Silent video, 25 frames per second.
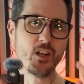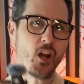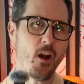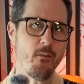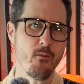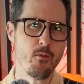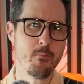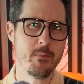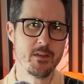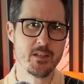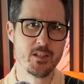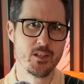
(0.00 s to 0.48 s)
A
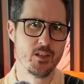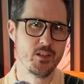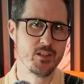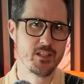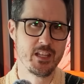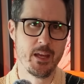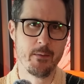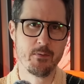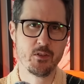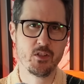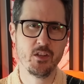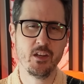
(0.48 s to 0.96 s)
common
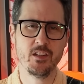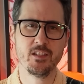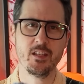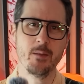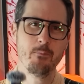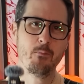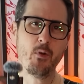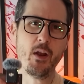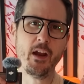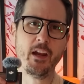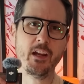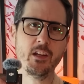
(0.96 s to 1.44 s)
misconception is
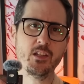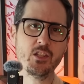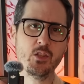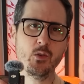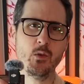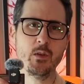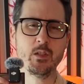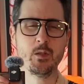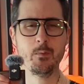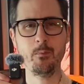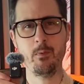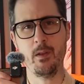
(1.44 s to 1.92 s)
that bracket
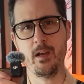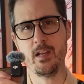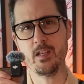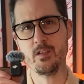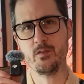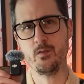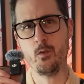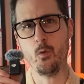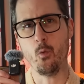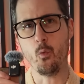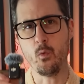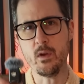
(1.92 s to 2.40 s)
2 is a
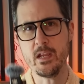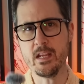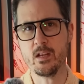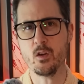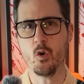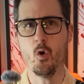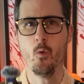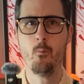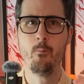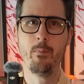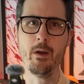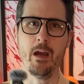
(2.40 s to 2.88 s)
place for
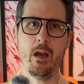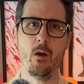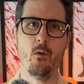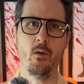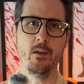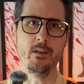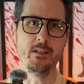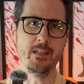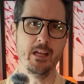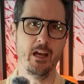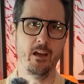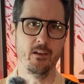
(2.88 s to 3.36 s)
weak or
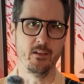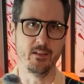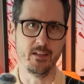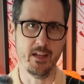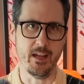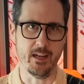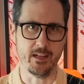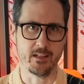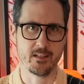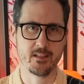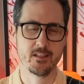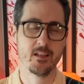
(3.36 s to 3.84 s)
powered down
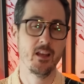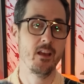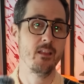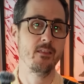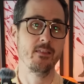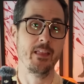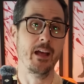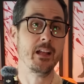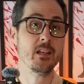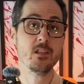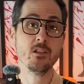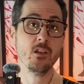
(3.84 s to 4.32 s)
decks.
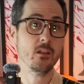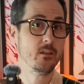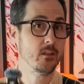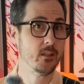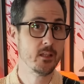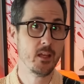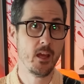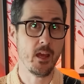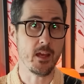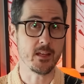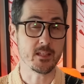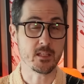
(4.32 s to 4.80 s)
That's not
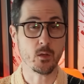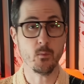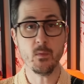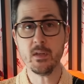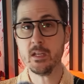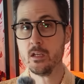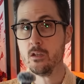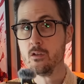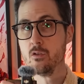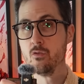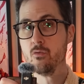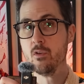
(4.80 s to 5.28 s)
the case, and
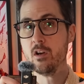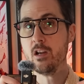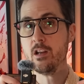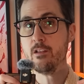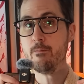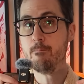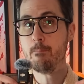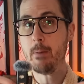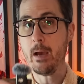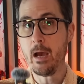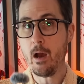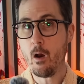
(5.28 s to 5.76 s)
we can do
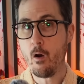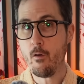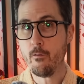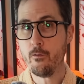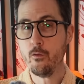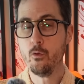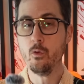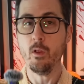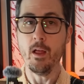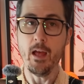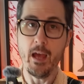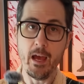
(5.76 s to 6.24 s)
really
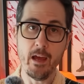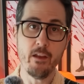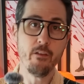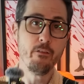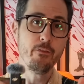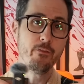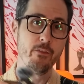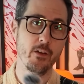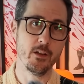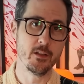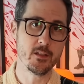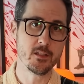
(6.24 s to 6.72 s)
powerful
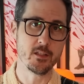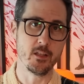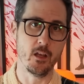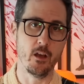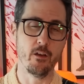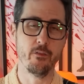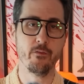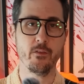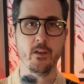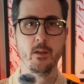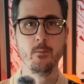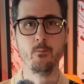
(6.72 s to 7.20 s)
and fun
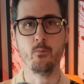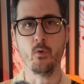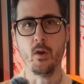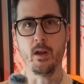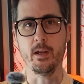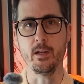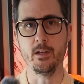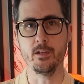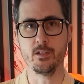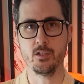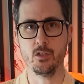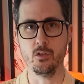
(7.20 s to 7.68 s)
stuff in
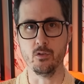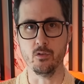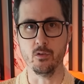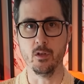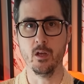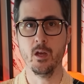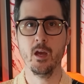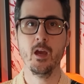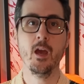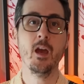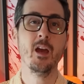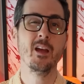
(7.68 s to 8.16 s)
bracket
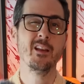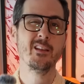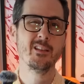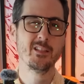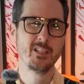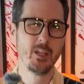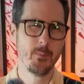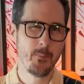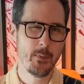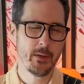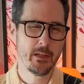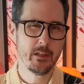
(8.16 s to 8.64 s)
2.
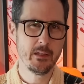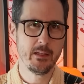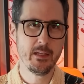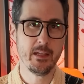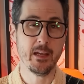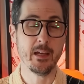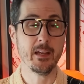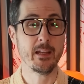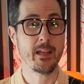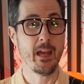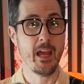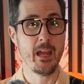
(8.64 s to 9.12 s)

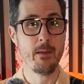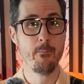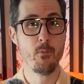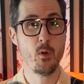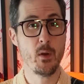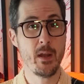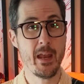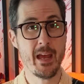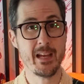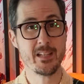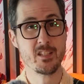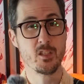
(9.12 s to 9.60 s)
Typically, a game
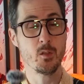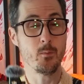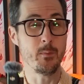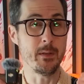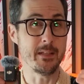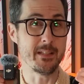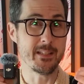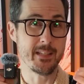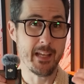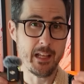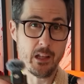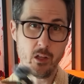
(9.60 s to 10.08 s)
win has to
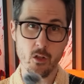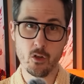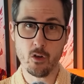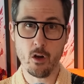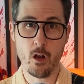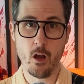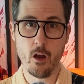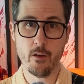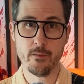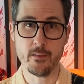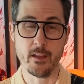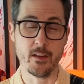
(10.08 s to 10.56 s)
be
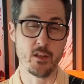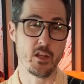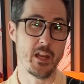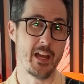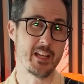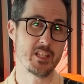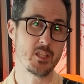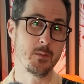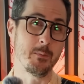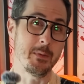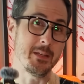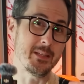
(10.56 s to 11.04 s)
telegraphed and it
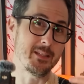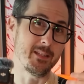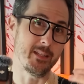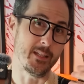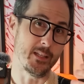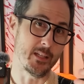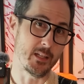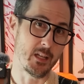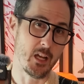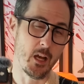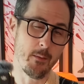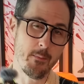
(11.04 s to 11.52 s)
has to be
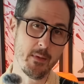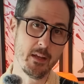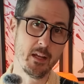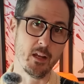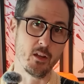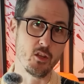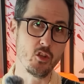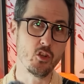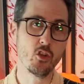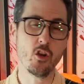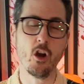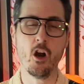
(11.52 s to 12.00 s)
seen
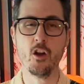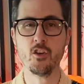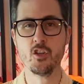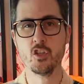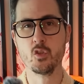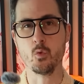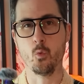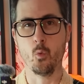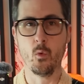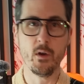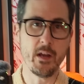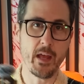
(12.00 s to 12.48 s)
coming, and you can't
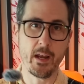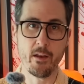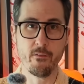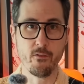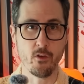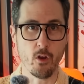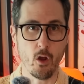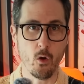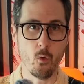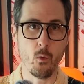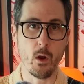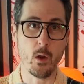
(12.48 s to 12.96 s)
just win out
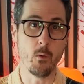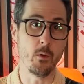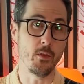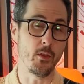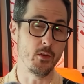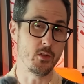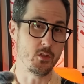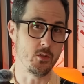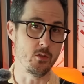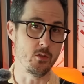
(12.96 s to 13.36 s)
of nowhere with a